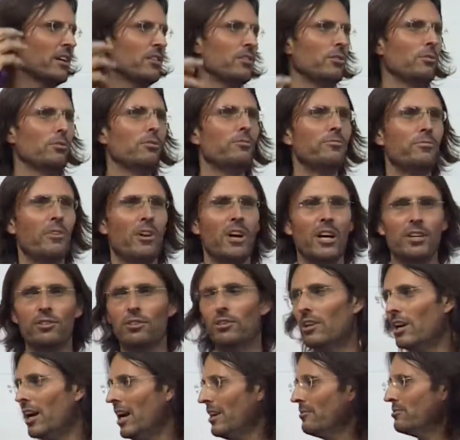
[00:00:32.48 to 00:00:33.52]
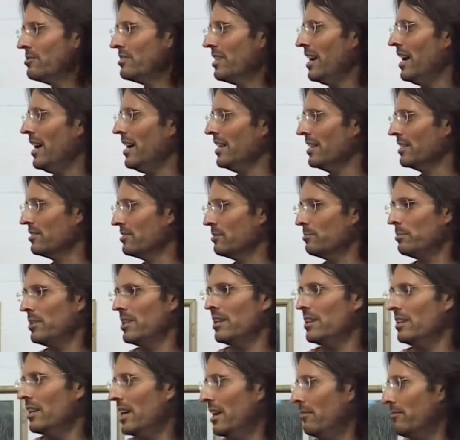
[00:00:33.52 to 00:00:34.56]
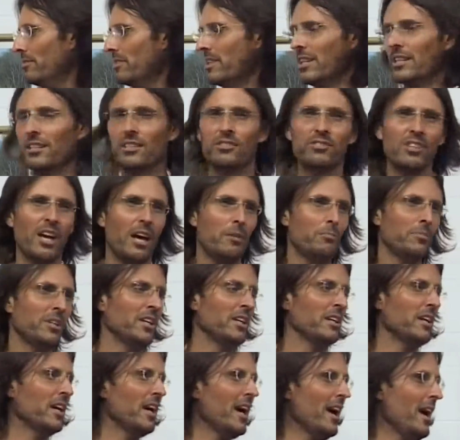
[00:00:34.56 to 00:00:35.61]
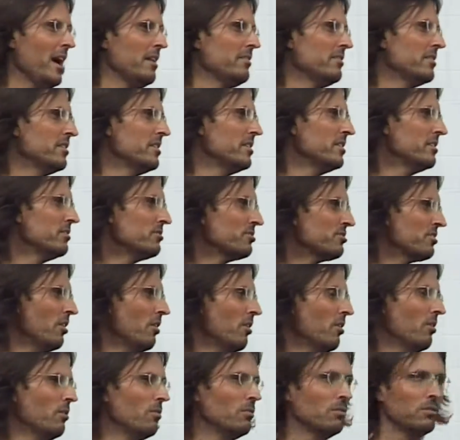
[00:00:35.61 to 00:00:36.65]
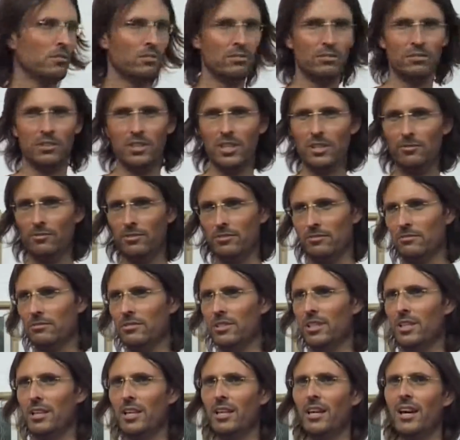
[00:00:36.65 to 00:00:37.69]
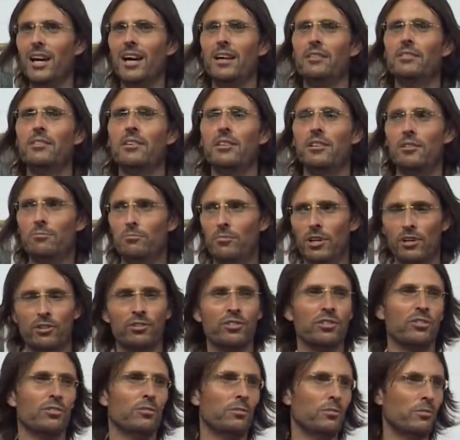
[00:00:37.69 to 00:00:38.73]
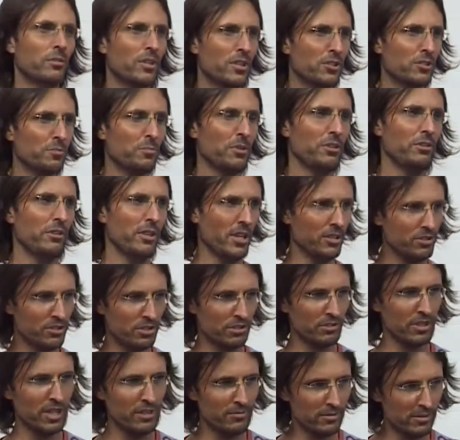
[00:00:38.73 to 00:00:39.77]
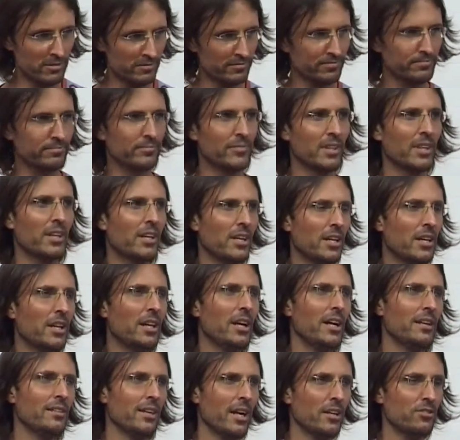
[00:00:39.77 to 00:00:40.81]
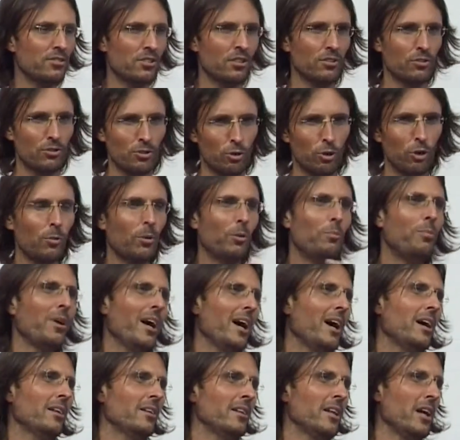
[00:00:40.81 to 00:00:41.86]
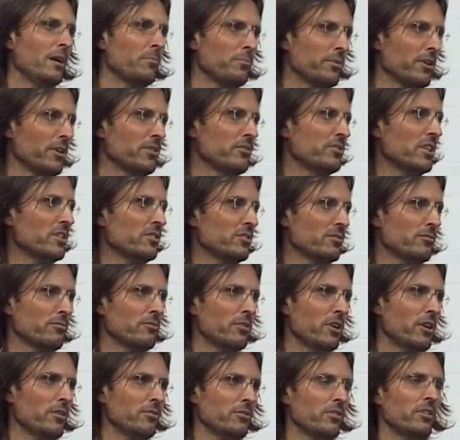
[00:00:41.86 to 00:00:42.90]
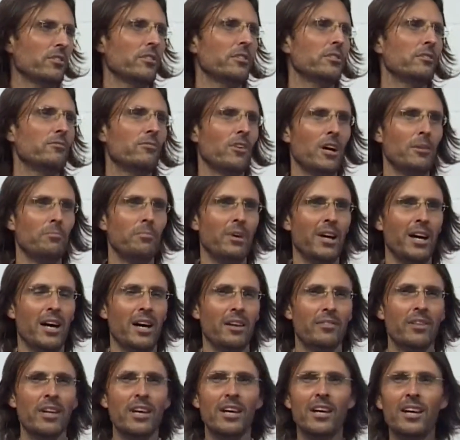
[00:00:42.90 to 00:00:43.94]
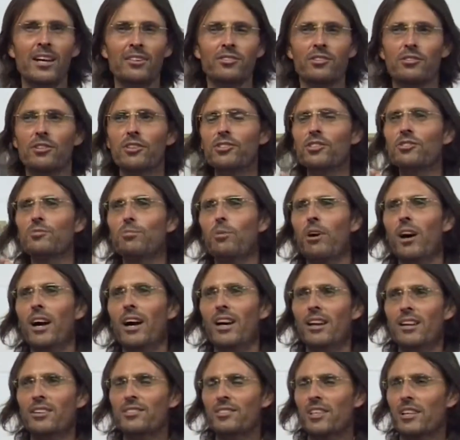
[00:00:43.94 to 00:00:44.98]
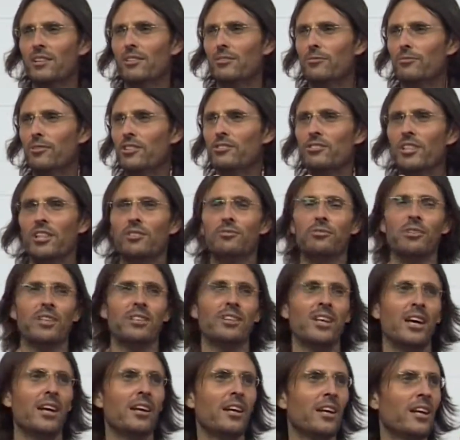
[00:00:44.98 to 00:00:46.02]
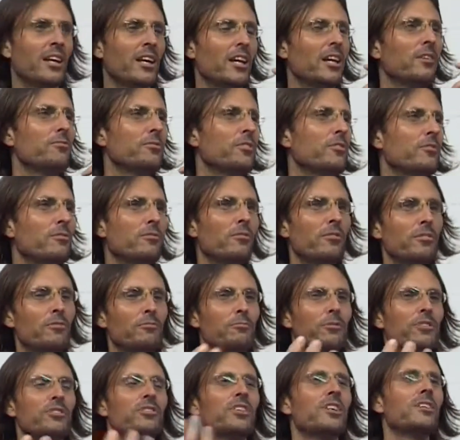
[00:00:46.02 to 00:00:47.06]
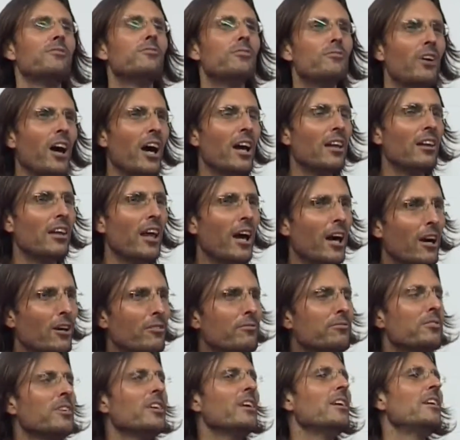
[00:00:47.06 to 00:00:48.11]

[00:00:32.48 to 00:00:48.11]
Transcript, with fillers: you will find your life starting to be everything that's happening at the soul level, at the emotional, experiential level. And that's a normal part of that process of growth on the divine path. So this is why I said in the first century that if you receive divine love,